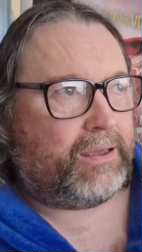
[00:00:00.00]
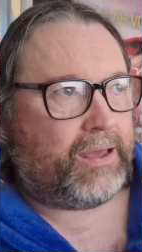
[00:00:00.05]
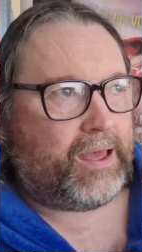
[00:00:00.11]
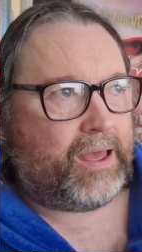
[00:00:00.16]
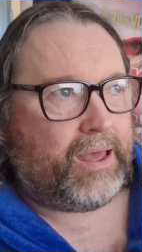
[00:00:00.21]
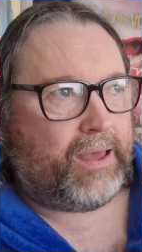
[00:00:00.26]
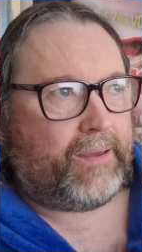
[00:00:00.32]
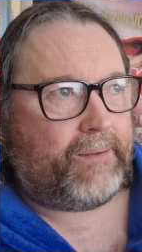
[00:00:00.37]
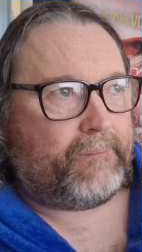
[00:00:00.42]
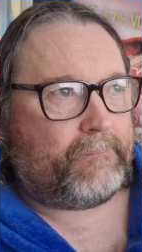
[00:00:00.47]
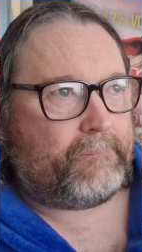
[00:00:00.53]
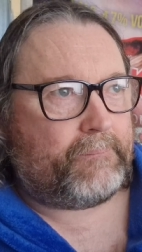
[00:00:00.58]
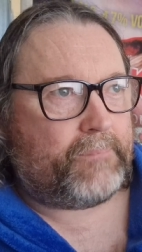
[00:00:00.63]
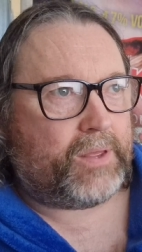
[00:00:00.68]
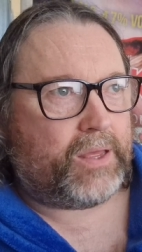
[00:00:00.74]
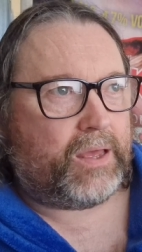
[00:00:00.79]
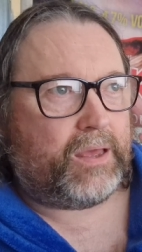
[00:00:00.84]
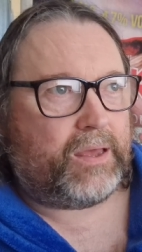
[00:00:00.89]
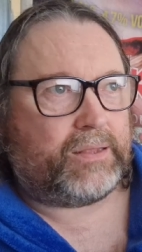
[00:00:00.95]

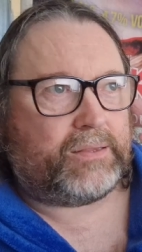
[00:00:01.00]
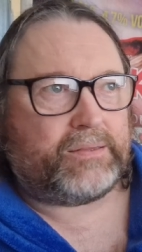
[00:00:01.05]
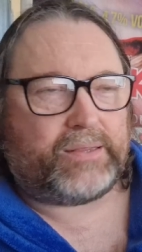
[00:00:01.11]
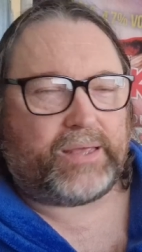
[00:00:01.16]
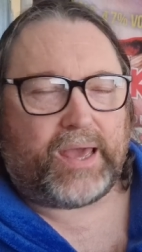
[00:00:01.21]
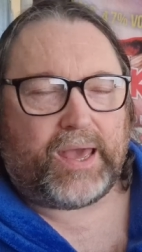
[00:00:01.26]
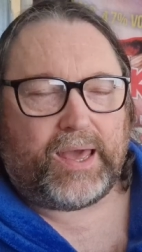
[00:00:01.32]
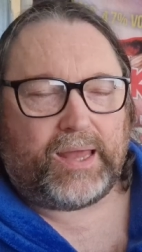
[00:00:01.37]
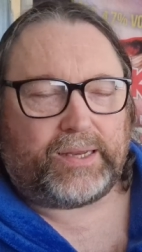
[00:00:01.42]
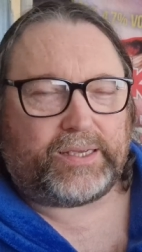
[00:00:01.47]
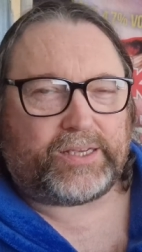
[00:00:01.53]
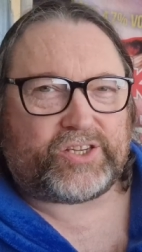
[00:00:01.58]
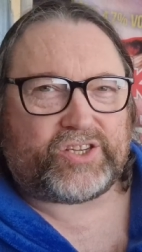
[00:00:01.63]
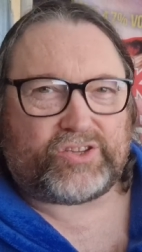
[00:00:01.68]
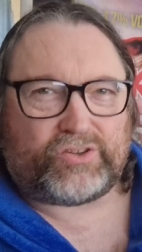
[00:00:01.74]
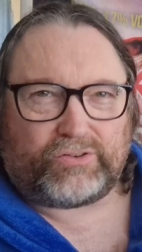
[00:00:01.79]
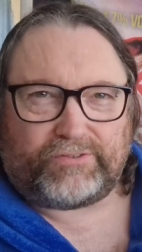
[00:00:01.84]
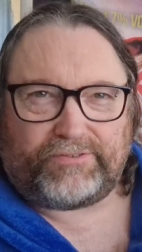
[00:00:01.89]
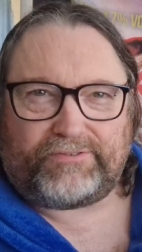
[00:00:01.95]
and the earlier
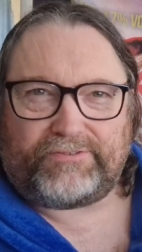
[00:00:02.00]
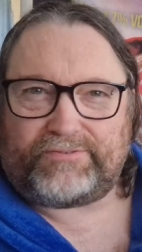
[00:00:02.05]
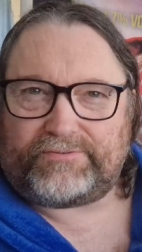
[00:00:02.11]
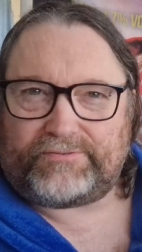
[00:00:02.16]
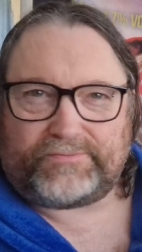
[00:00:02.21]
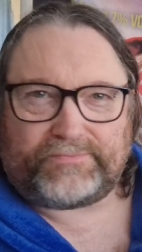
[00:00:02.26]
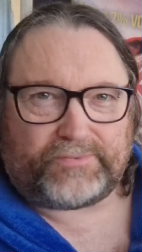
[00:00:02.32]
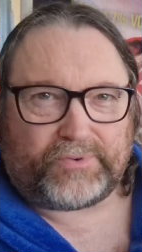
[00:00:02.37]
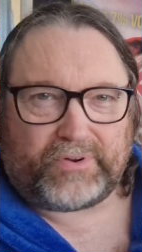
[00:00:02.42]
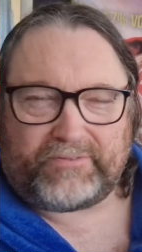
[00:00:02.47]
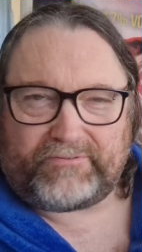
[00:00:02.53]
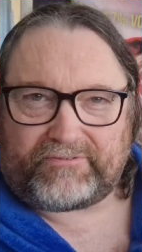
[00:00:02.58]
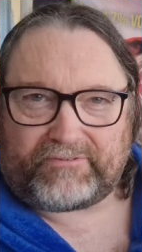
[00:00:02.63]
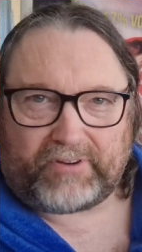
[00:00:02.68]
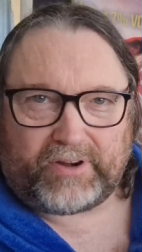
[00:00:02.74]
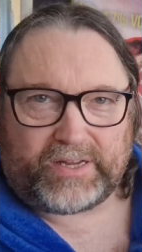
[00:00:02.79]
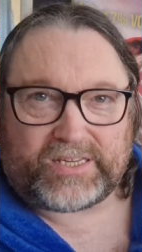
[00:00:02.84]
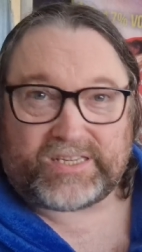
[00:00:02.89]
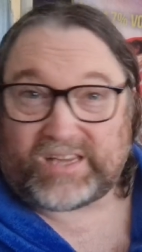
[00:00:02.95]
stuff, Running
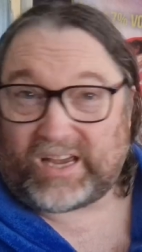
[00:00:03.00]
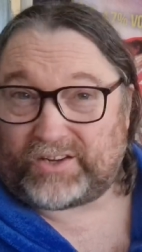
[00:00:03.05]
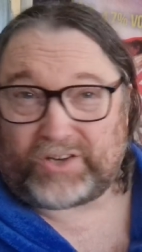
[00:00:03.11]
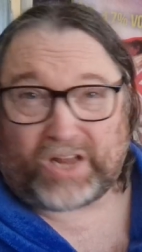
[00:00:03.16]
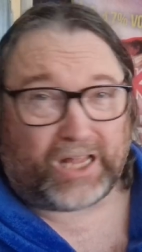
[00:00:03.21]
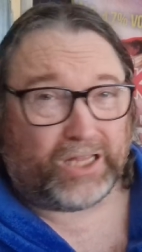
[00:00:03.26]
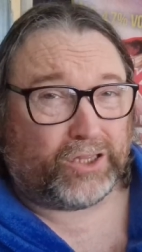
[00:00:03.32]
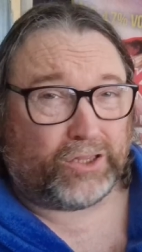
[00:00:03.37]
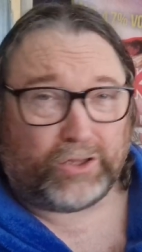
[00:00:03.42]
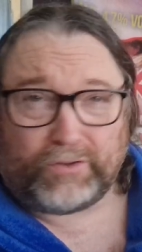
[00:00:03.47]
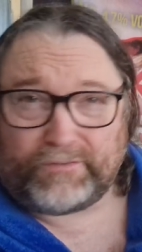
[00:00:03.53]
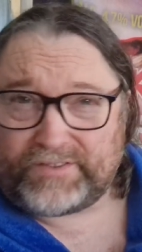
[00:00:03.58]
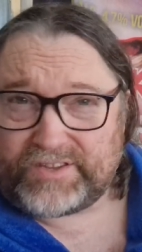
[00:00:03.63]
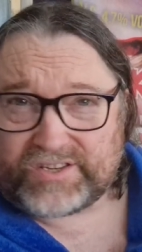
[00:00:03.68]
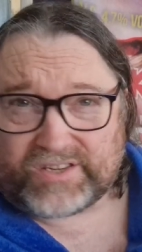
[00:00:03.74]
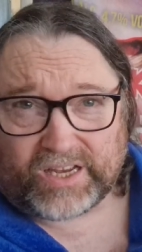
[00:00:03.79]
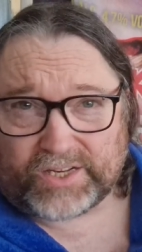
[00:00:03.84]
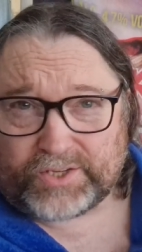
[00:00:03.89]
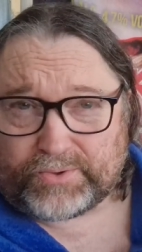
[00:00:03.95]
Free. I love
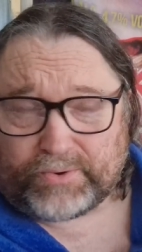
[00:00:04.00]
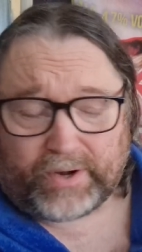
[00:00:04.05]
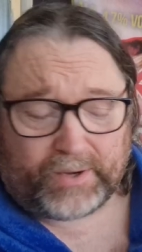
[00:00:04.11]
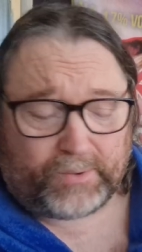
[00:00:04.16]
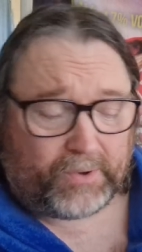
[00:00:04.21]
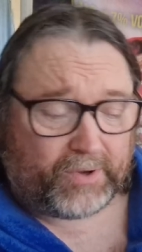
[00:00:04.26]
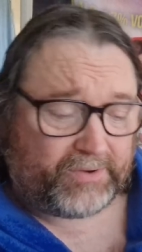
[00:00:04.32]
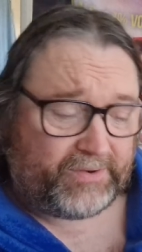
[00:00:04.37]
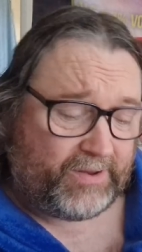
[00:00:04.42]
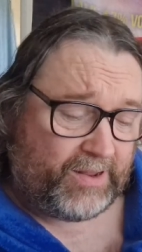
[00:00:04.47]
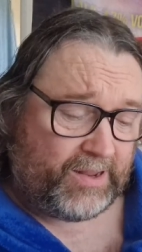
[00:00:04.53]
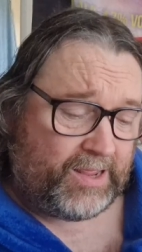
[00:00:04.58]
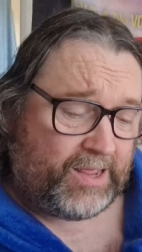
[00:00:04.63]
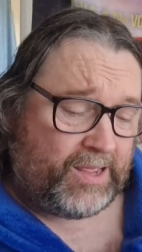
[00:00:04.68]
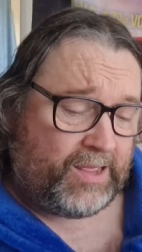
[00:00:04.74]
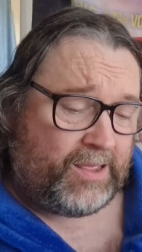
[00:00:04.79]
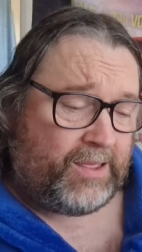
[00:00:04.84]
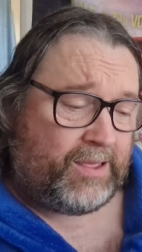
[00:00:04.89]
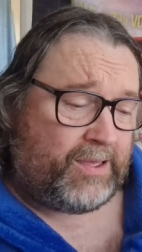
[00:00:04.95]
the Sanctuary one.
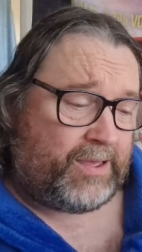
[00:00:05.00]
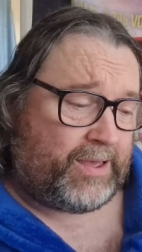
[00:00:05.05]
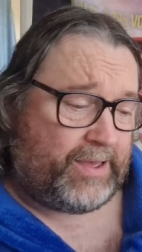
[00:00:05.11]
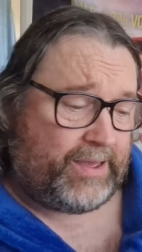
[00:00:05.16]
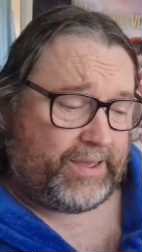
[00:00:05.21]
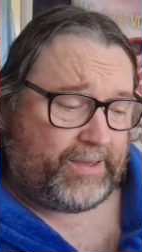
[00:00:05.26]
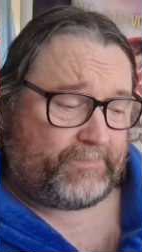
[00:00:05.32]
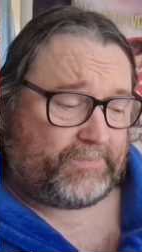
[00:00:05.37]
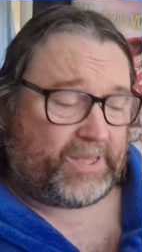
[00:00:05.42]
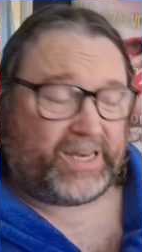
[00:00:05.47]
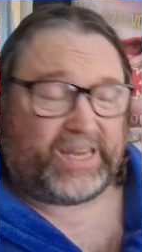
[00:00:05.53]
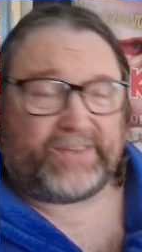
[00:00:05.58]
And